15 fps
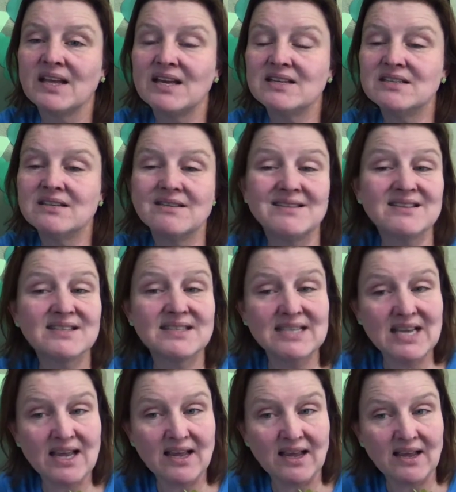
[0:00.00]
And to this
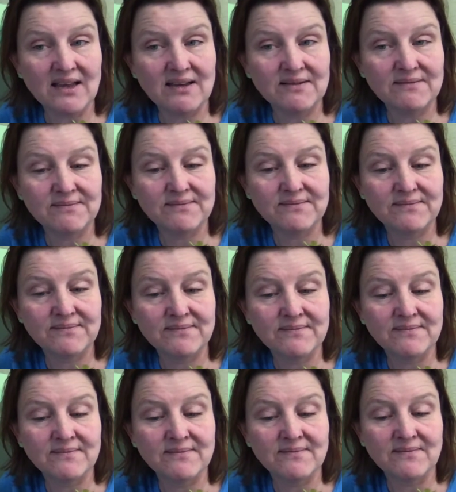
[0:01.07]
day,
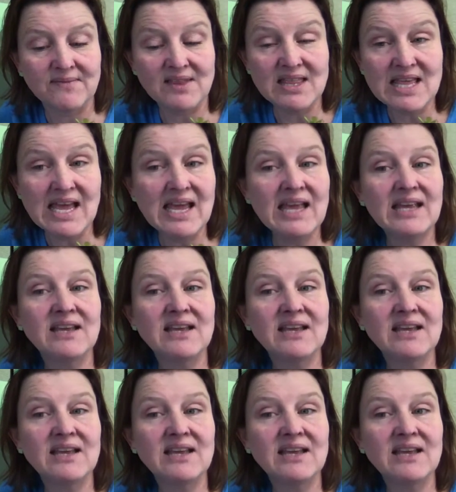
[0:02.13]
they